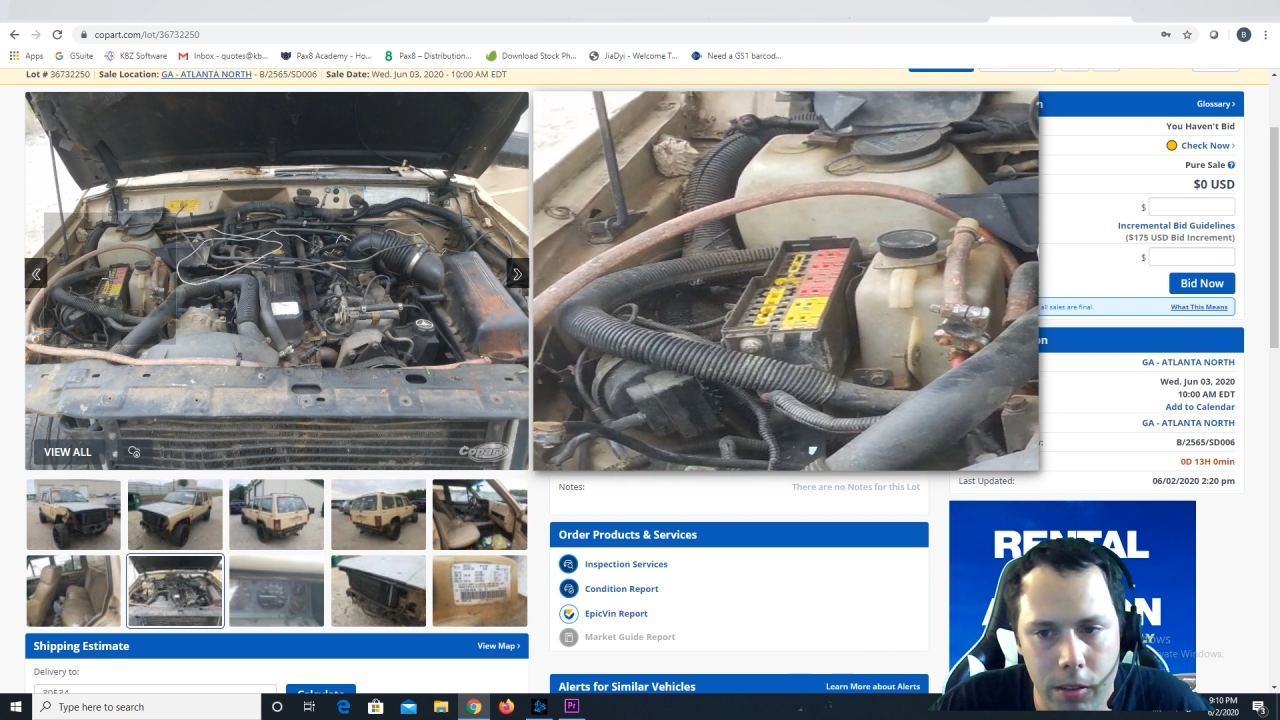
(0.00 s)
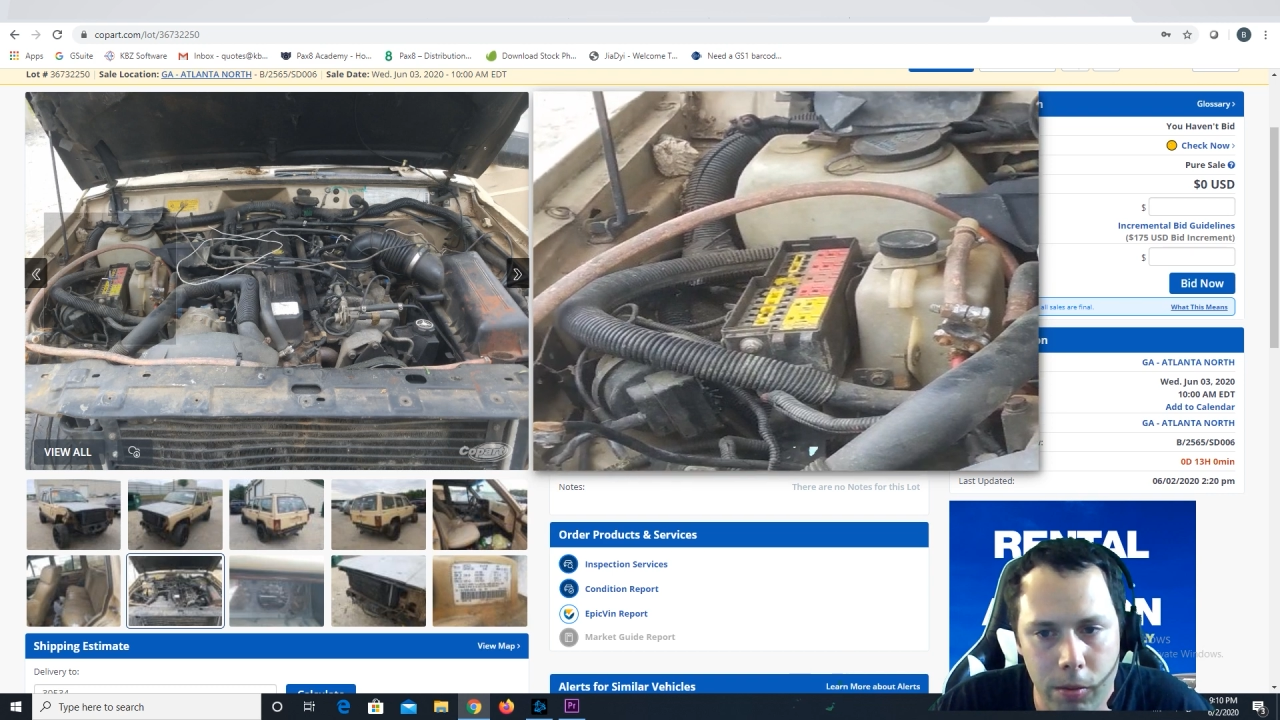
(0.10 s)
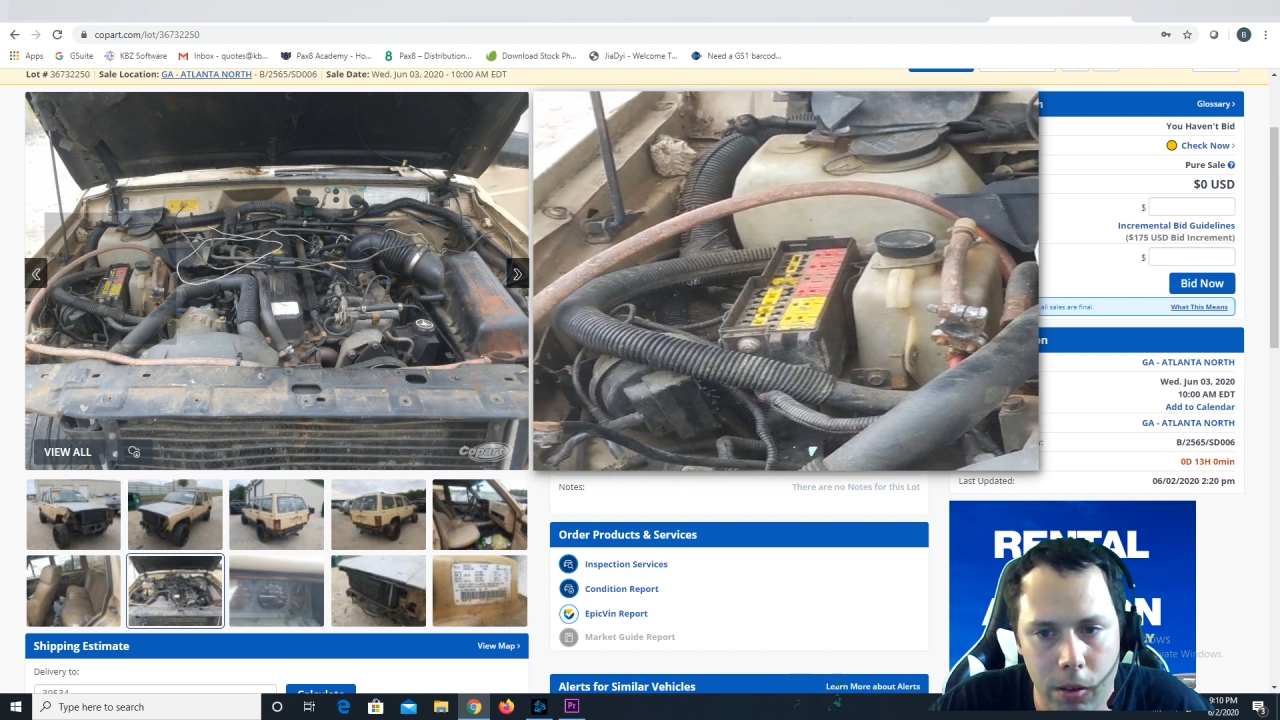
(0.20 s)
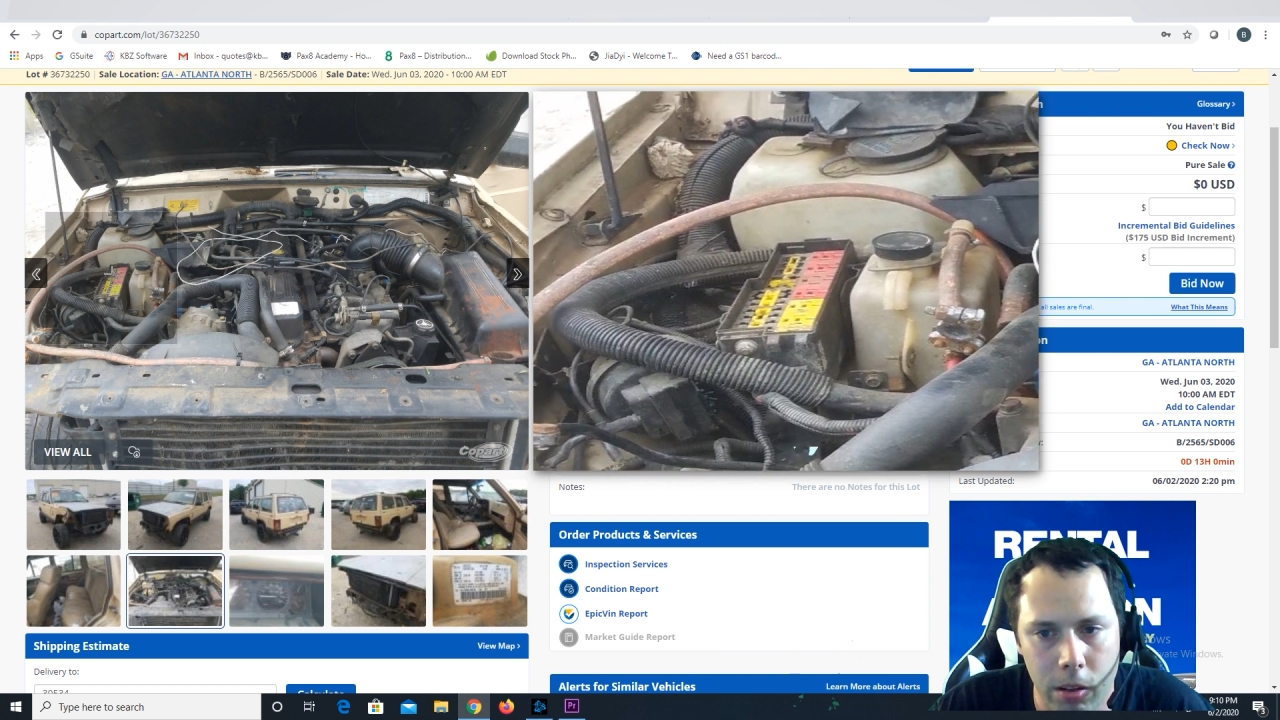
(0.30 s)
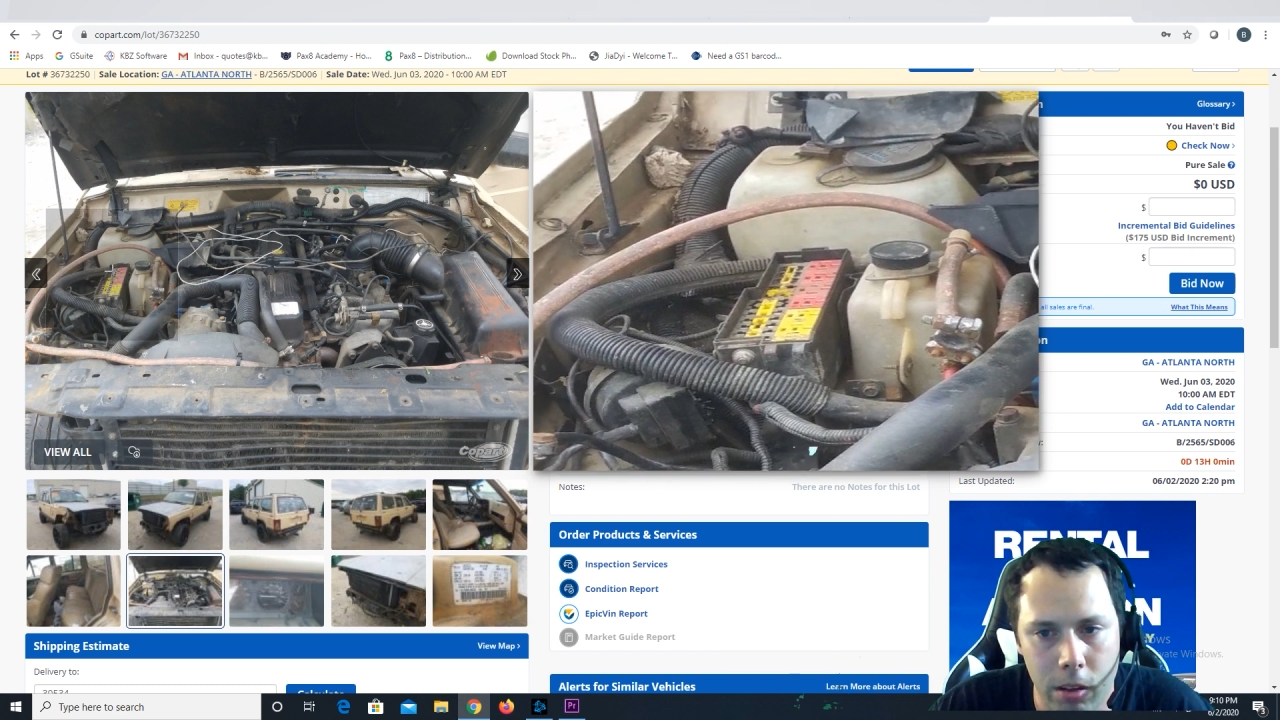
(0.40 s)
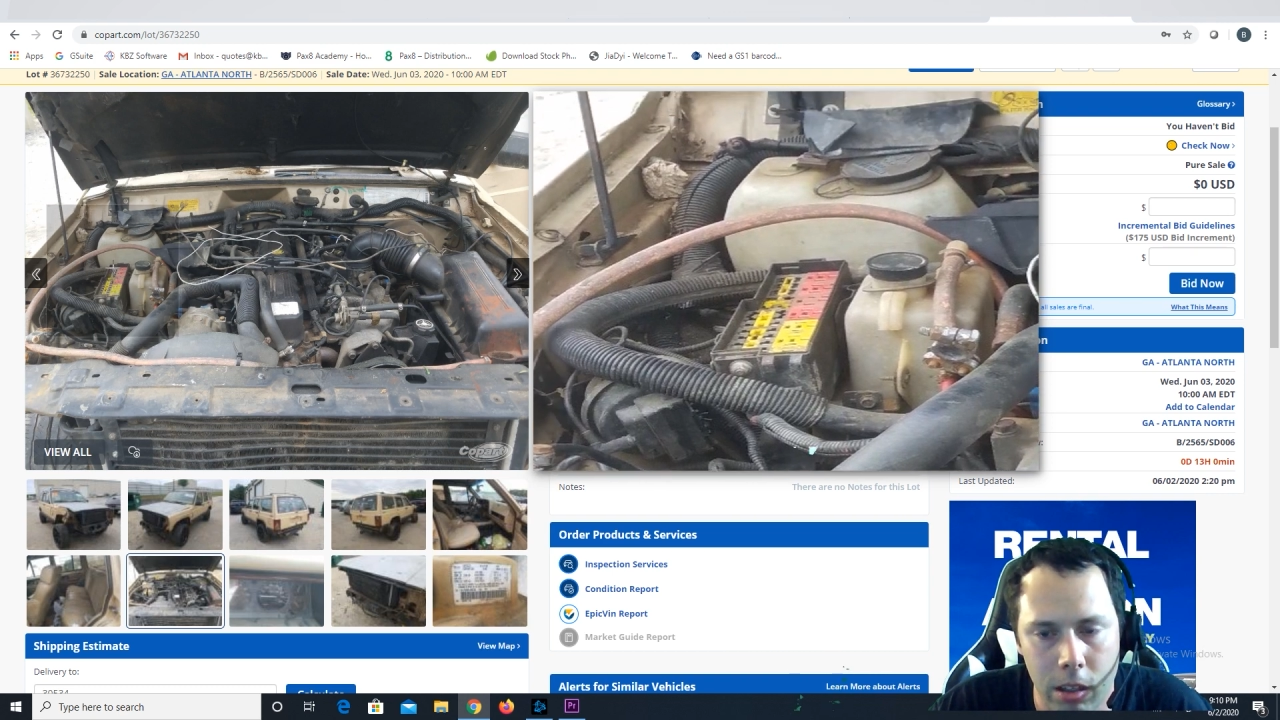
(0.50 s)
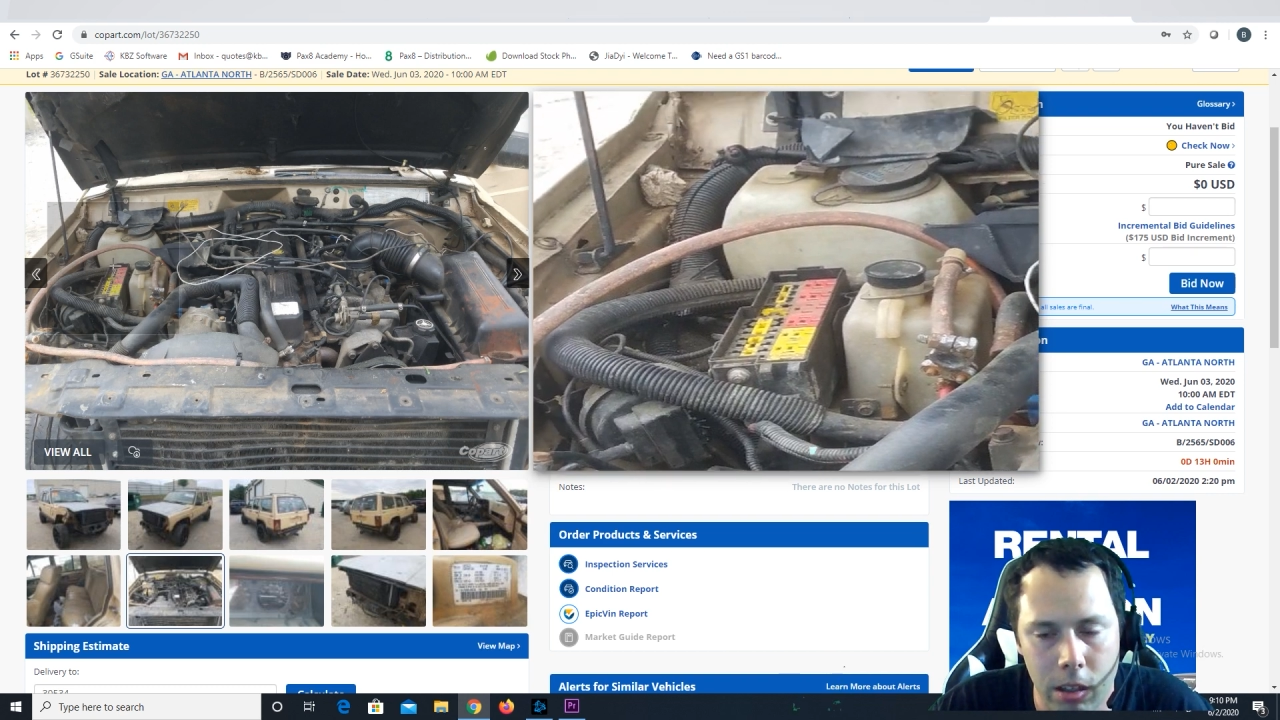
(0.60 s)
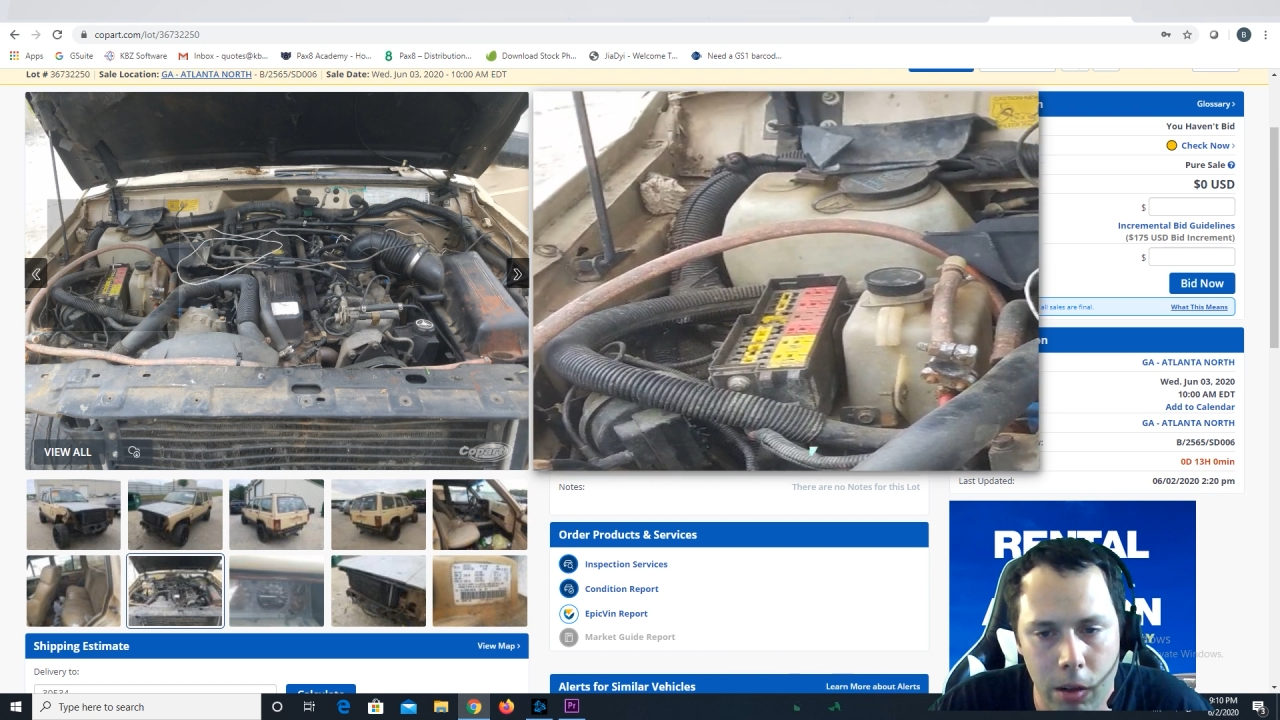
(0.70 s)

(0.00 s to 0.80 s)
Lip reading: of where the